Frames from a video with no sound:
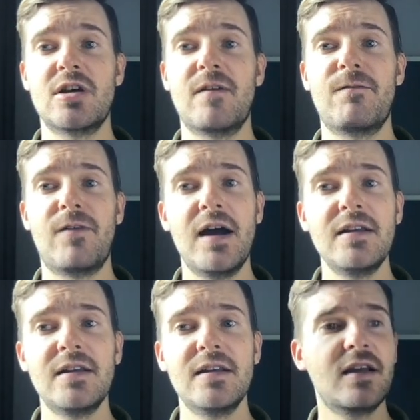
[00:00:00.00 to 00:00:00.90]
as
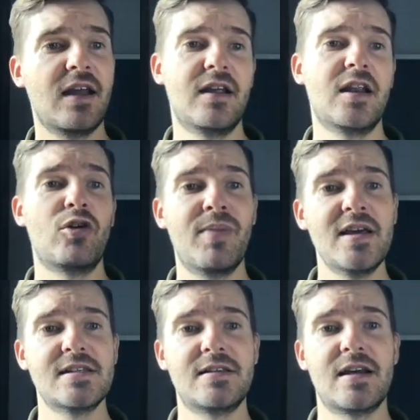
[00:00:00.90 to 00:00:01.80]
finding and
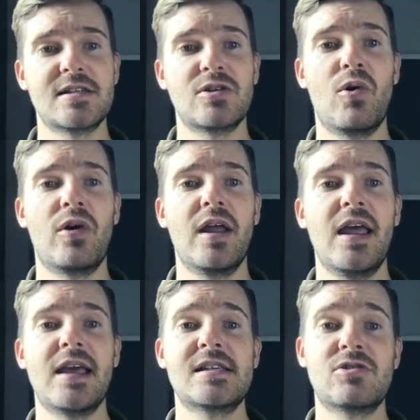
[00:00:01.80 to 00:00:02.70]
replacing text or
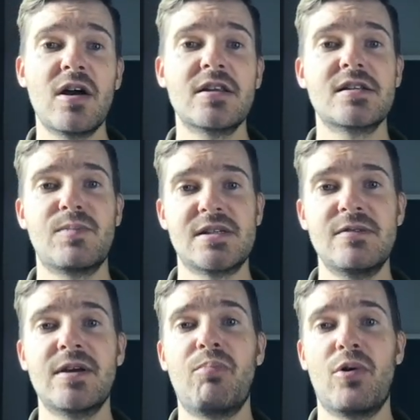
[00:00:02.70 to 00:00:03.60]
extracting
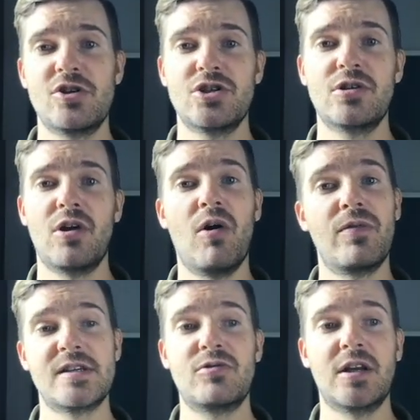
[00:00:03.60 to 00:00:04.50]
specific portion of a
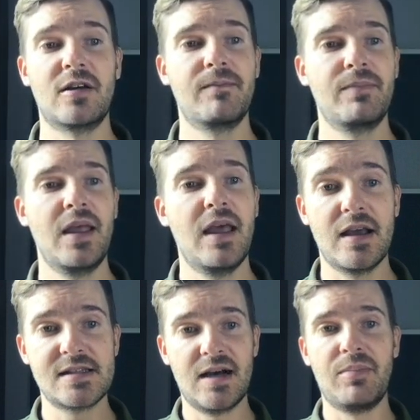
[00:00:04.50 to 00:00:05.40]
string.
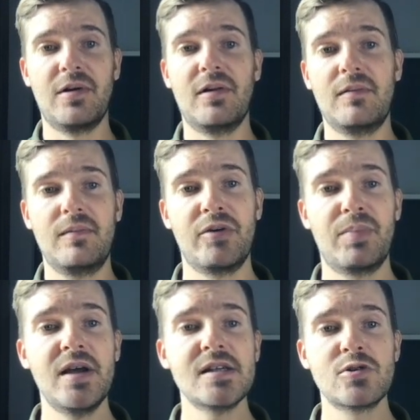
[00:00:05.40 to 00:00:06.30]
Example,
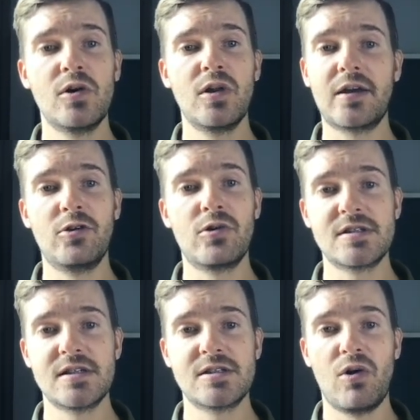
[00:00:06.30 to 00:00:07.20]
replace all
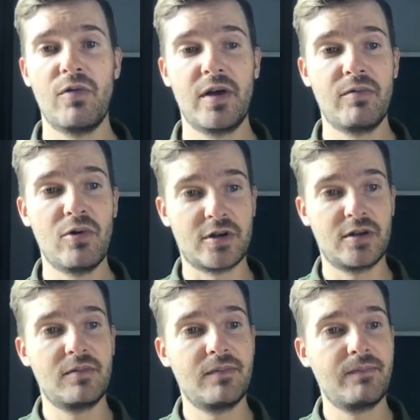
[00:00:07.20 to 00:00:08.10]
occurrences of a word.
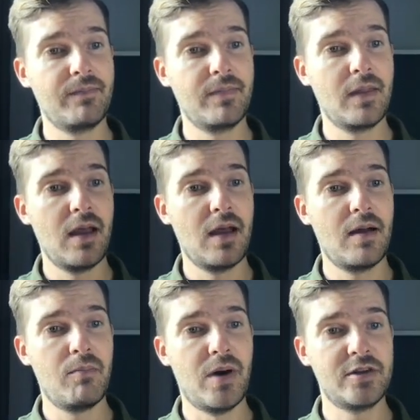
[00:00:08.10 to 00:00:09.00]

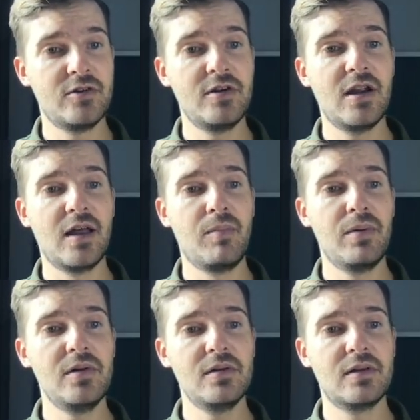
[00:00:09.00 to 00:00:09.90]
Pattern
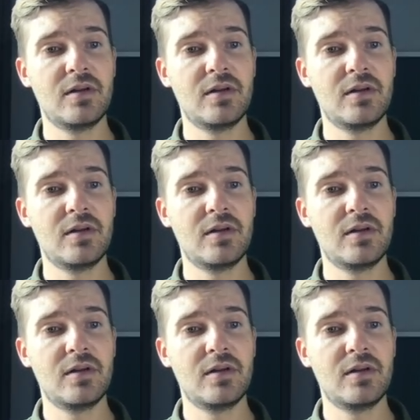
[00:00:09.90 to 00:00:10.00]
apple,